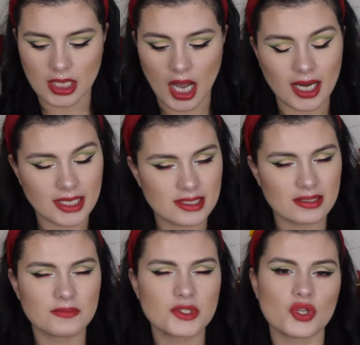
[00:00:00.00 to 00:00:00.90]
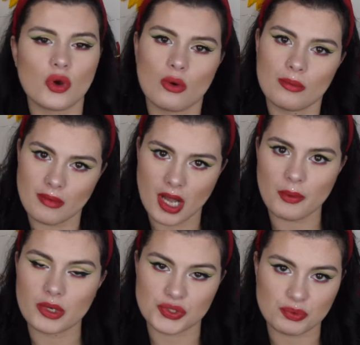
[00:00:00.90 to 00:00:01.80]
item, so
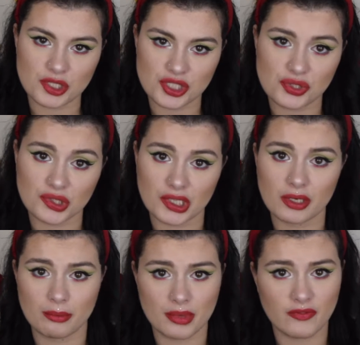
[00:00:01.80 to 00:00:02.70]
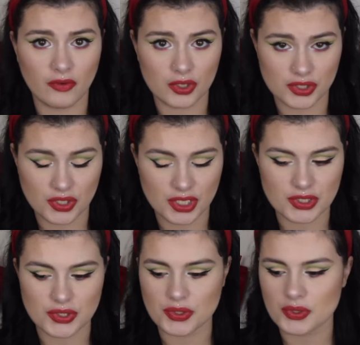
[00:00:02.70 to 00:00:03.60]
I want to be sure before
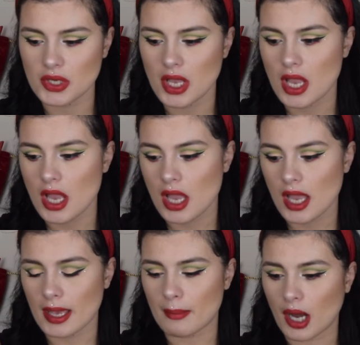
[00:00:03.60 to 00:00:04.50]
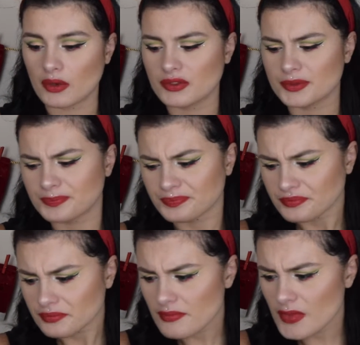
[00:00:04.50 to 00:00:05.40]
talking to you about.
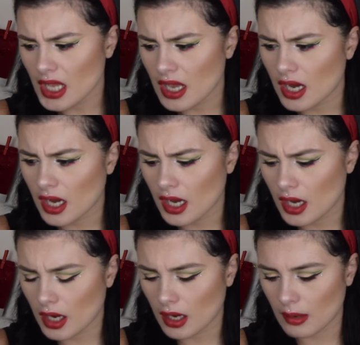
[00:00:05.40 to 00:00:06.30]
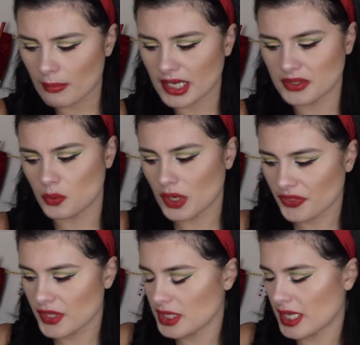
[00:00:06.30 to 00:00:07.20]
But
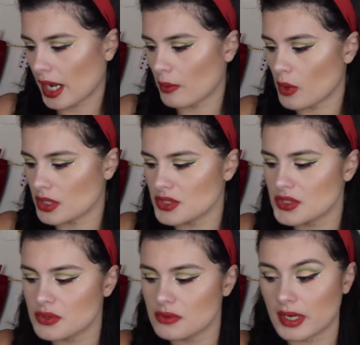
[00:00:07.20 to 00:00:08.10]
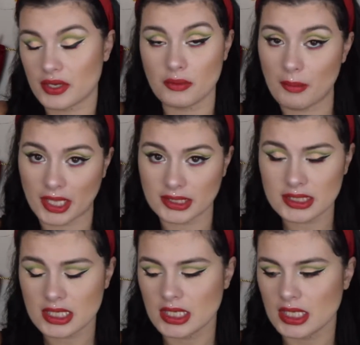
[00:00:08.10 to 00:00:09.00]
one thing that I want to
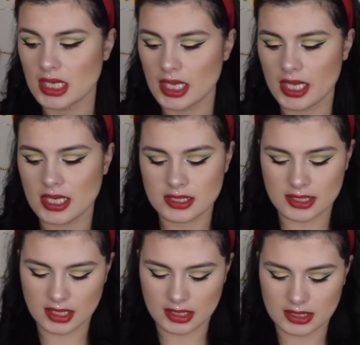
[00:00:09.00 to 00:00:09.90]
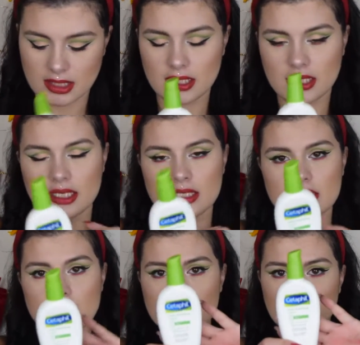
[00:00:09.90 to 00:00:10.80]
recommend is
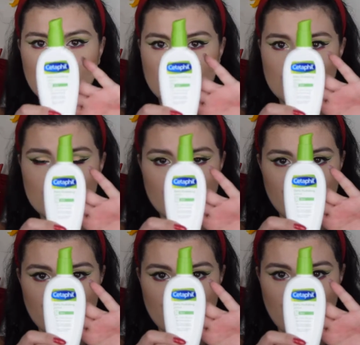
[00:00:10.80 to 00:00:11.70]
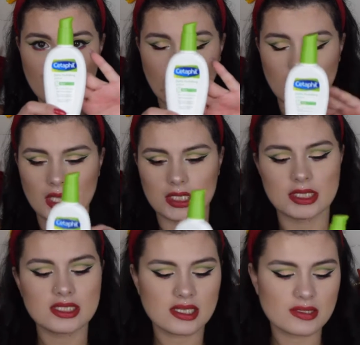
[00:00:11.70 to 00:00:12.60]
this lotion.
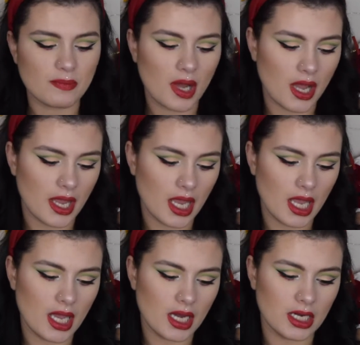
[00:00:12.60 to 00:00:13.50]
This is my